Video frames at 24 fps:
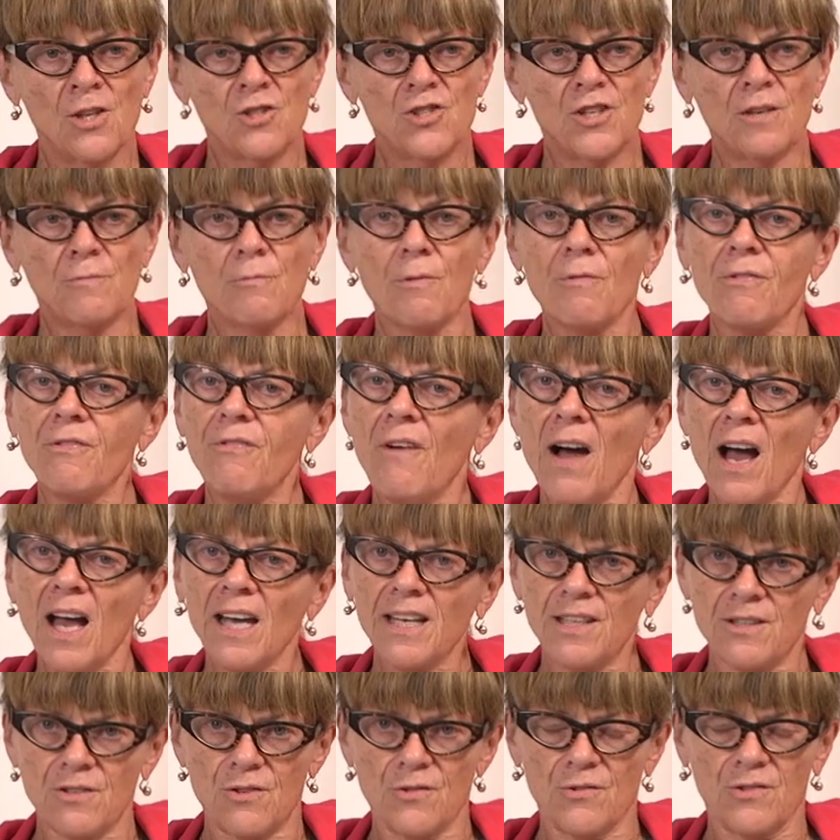she'd
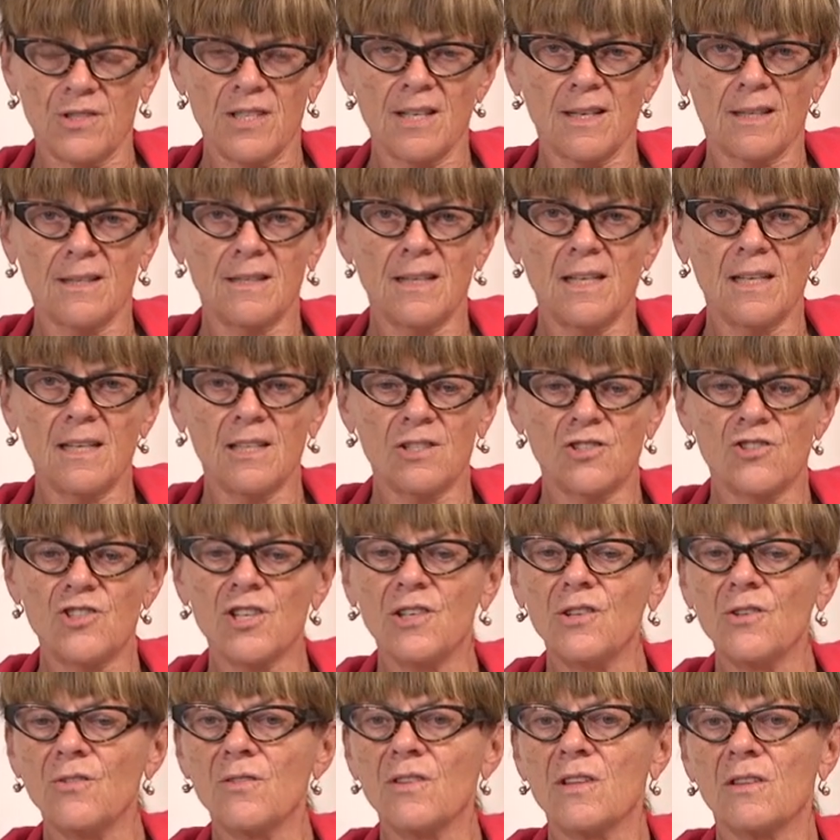refined her technique, and she
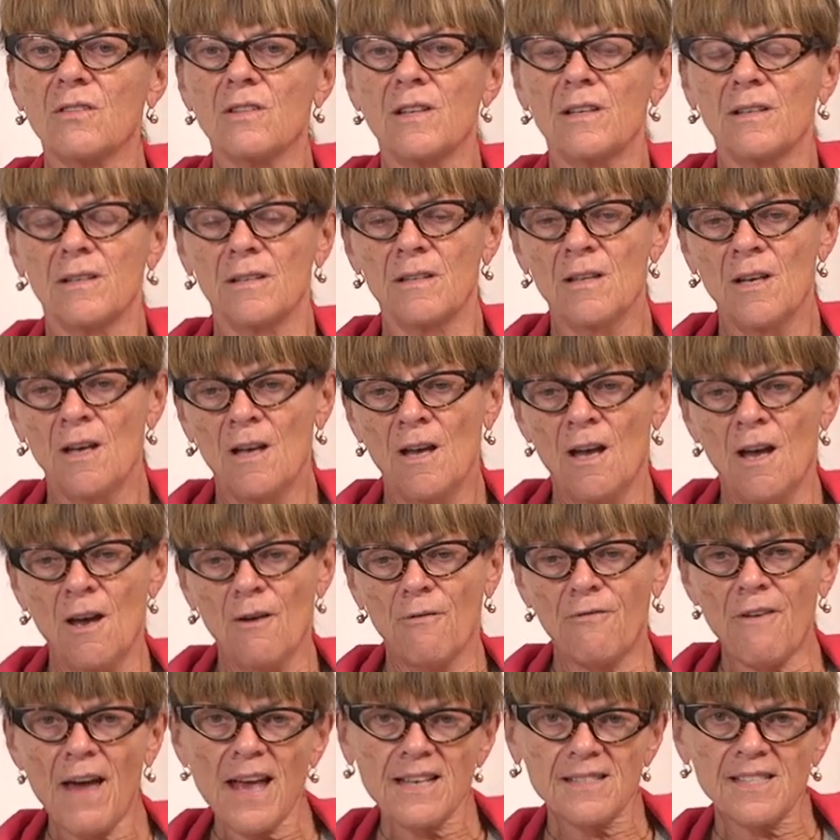knew that the
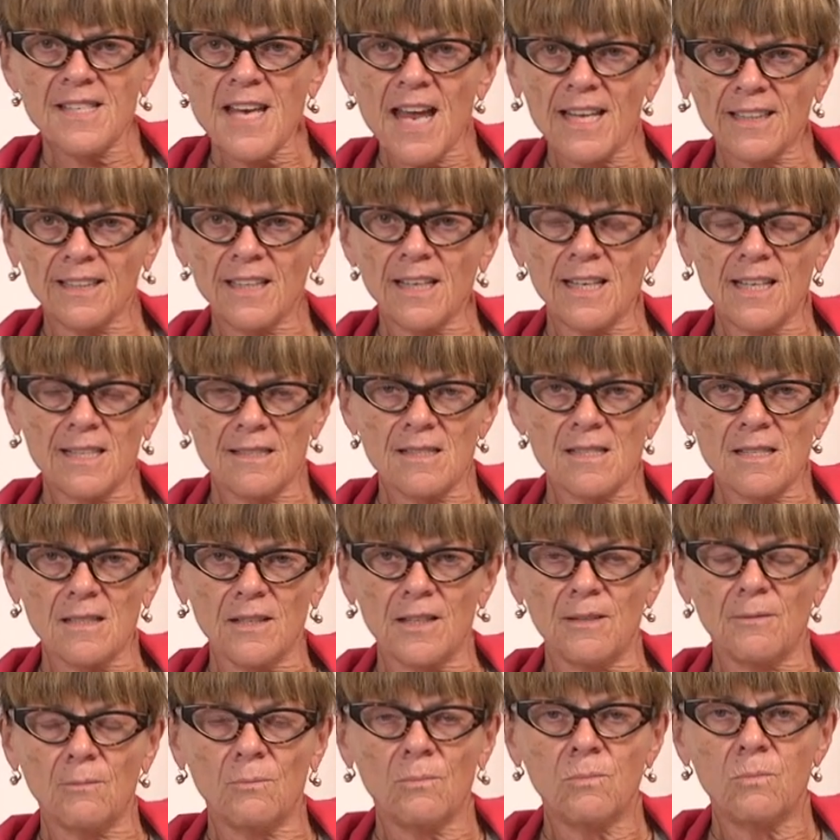fast-acting
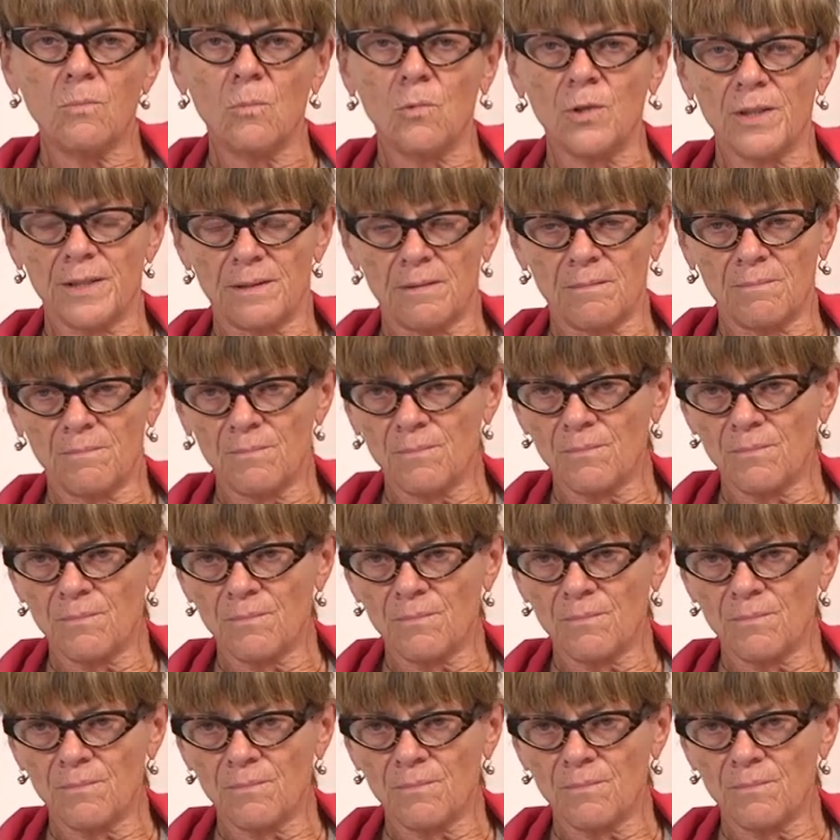insulin would